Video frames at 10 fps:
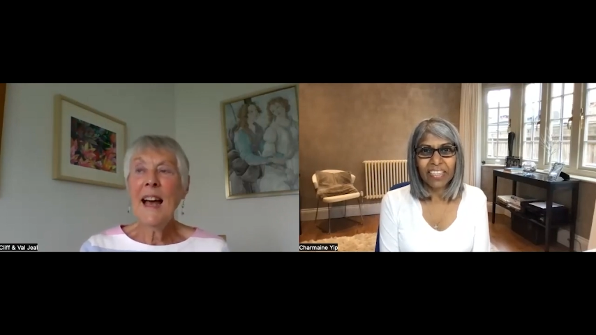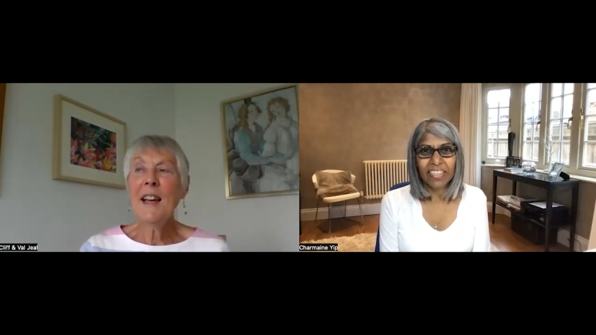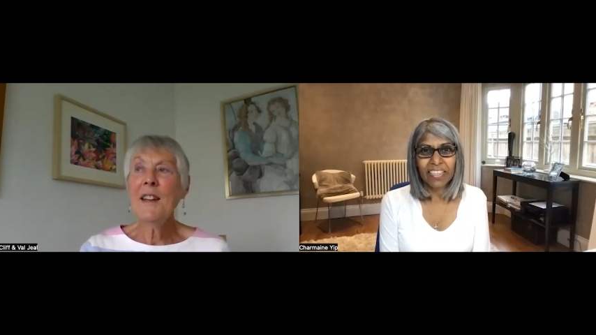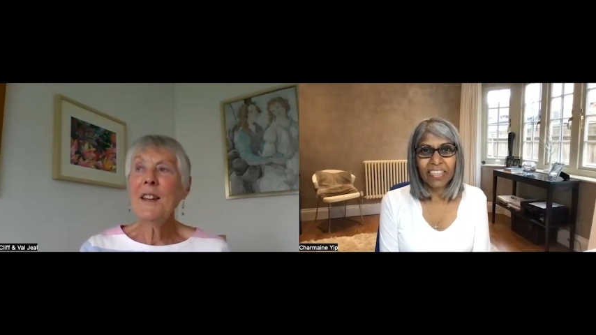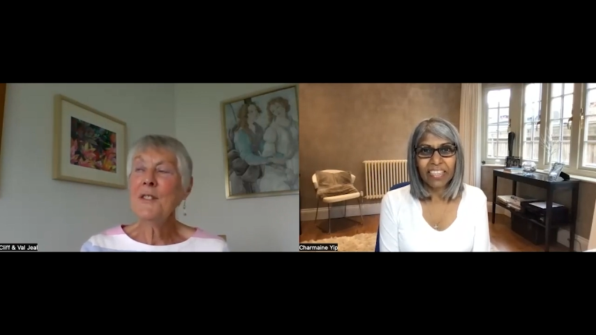
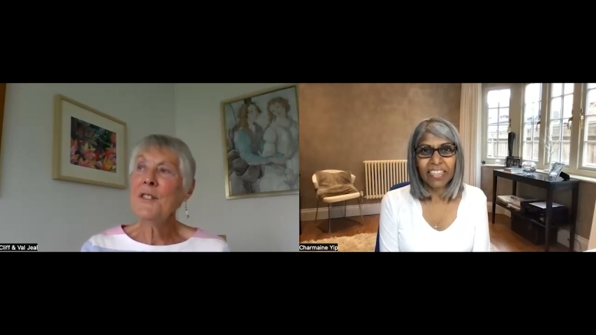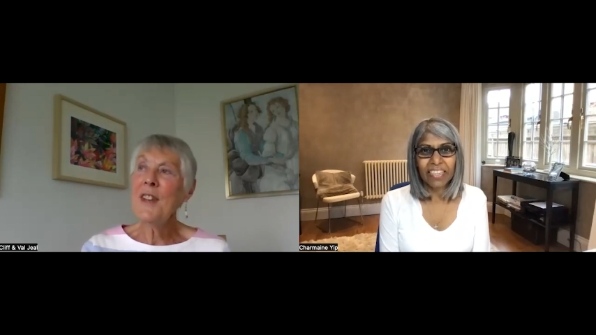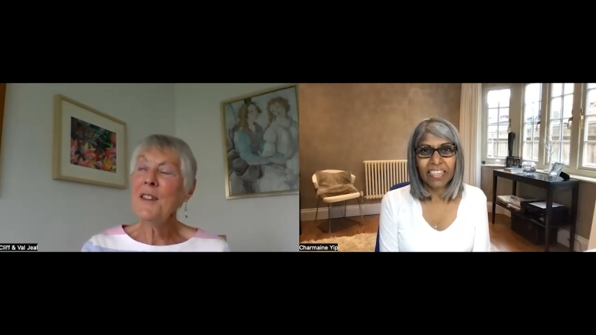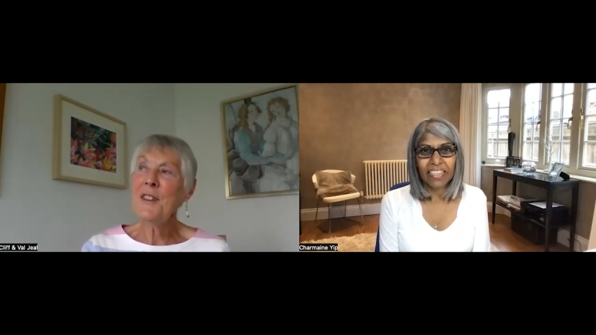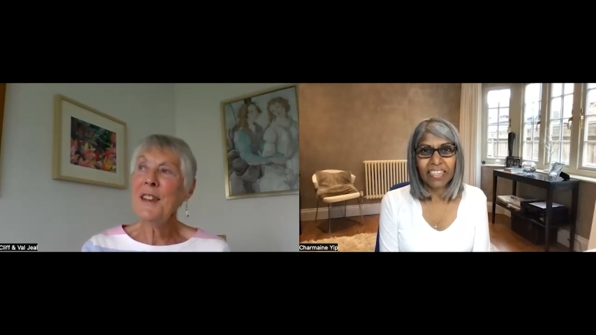Speaker 1: And it
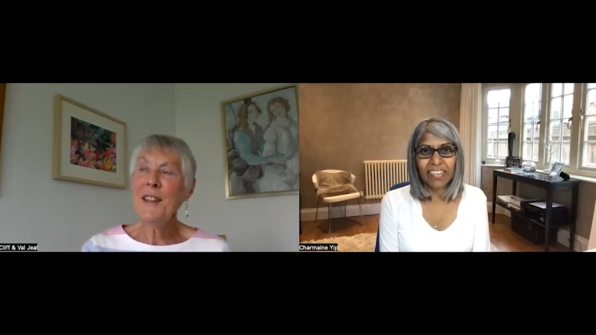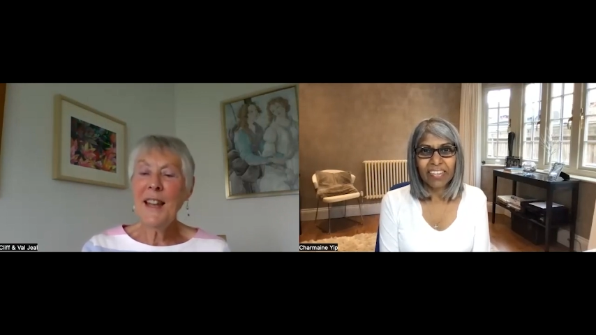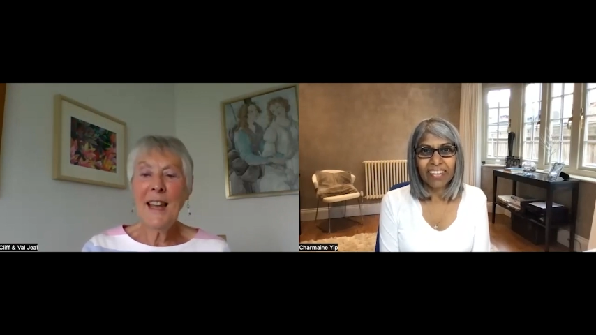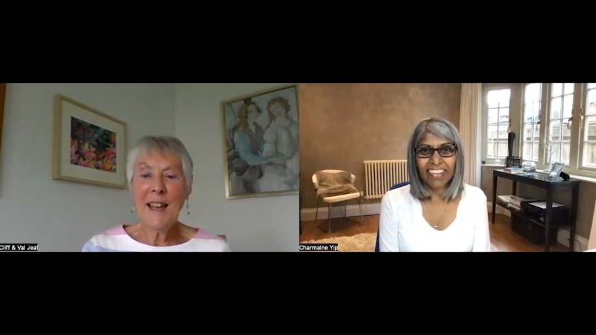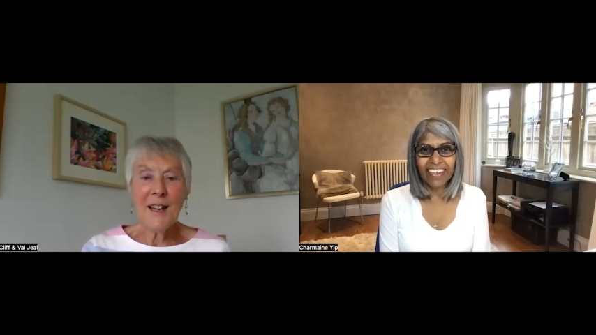says in
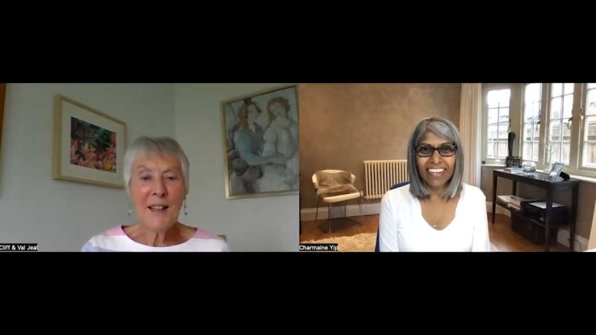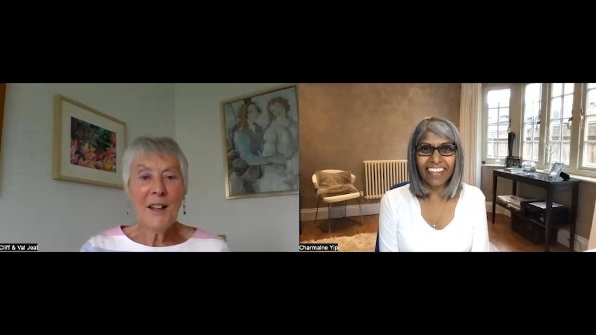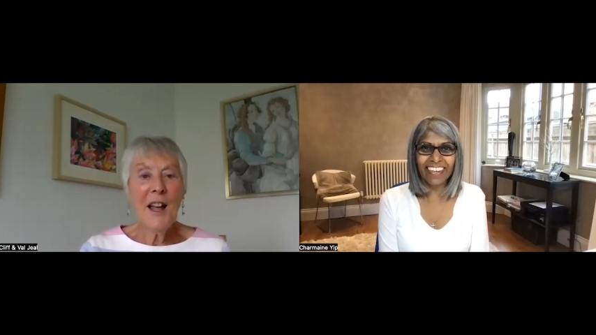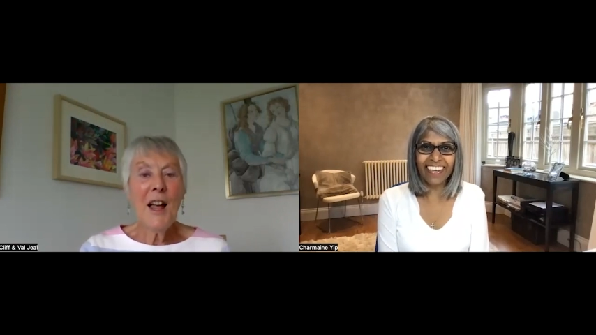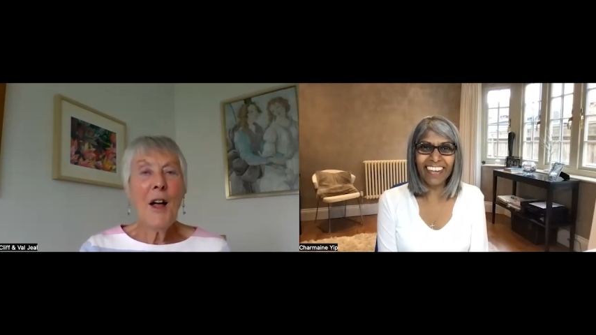here
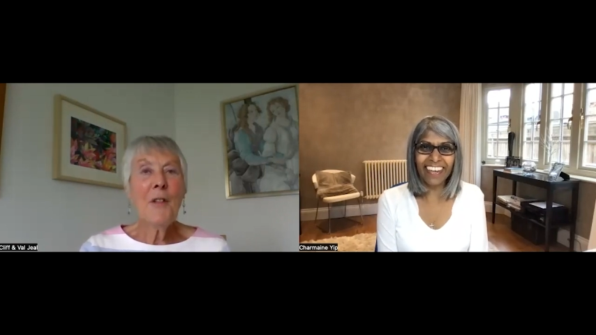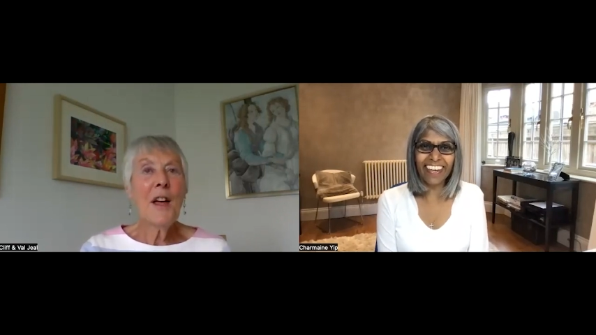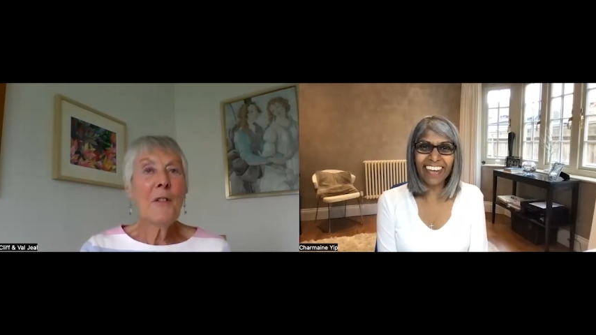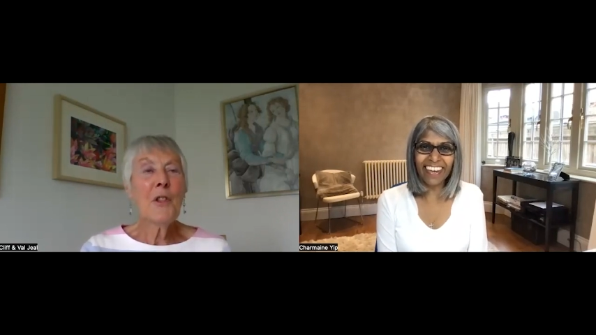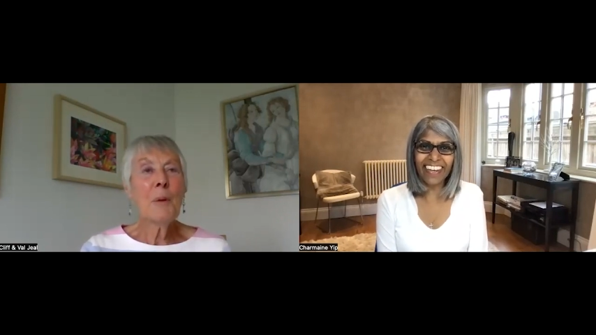
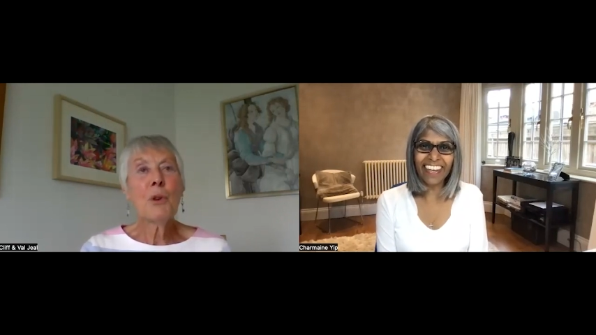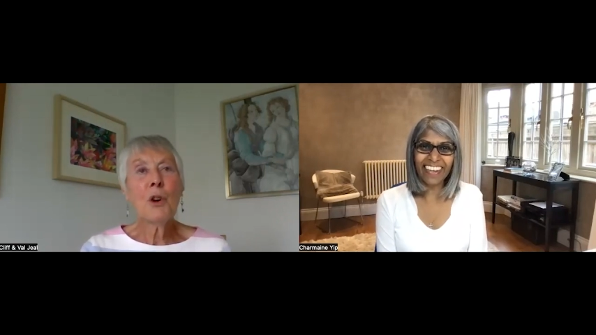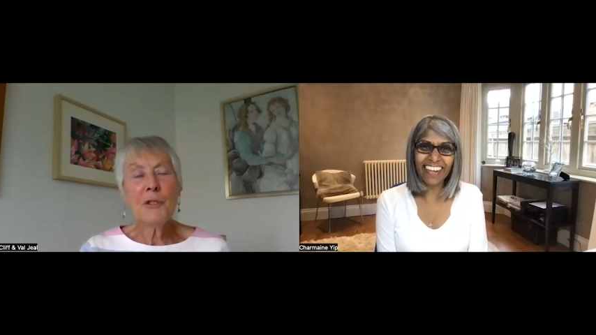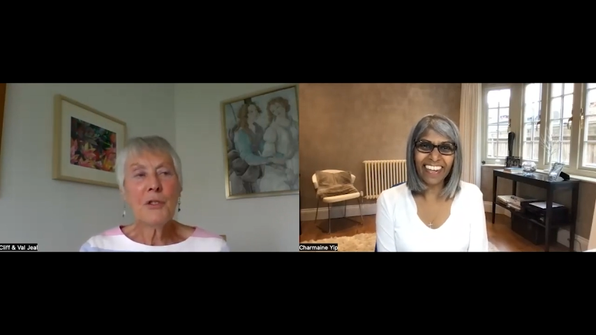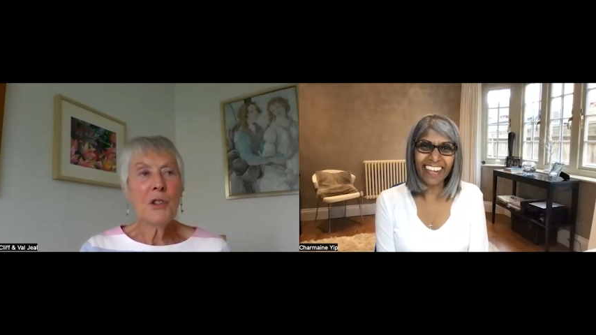that the
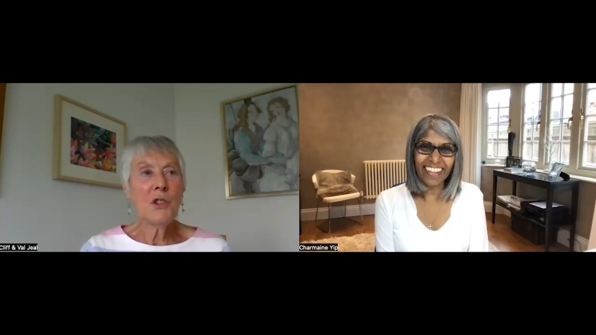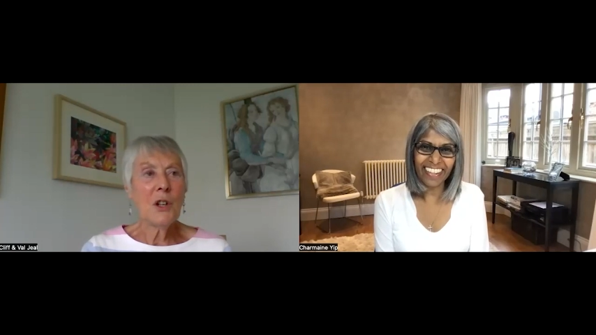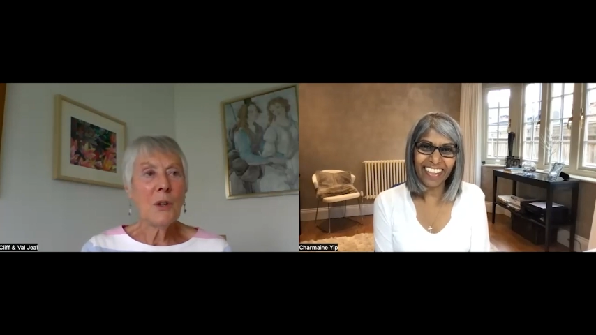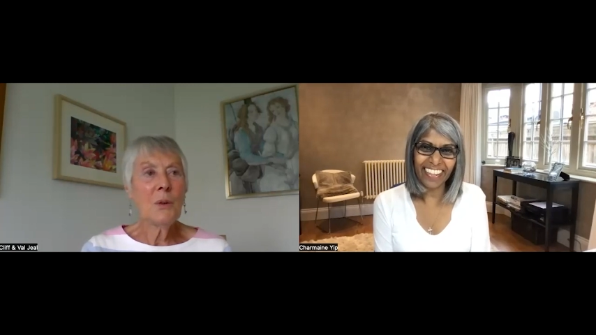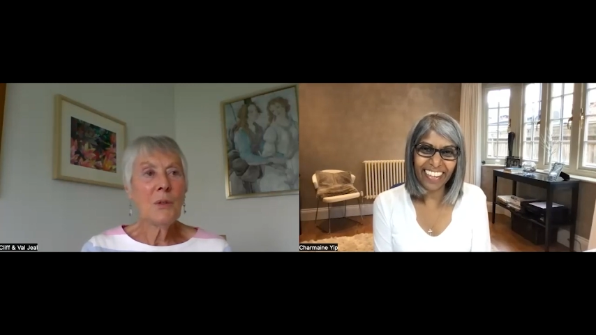
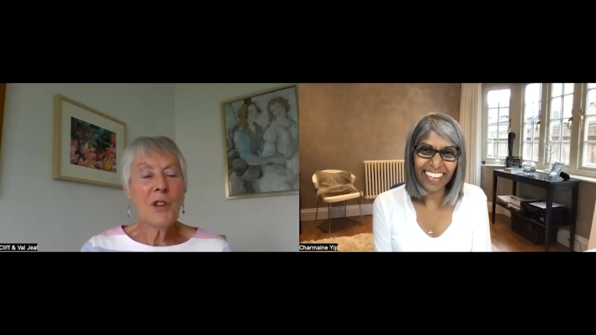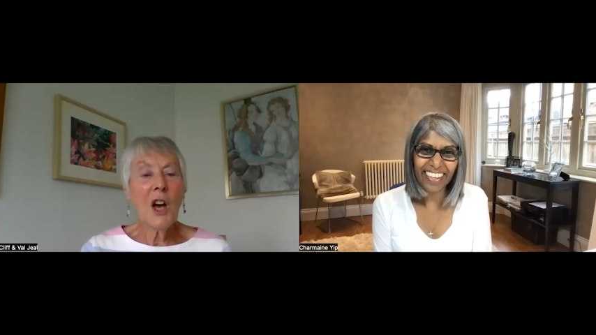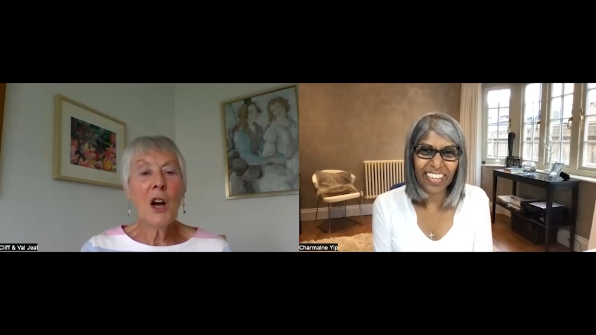prostitutes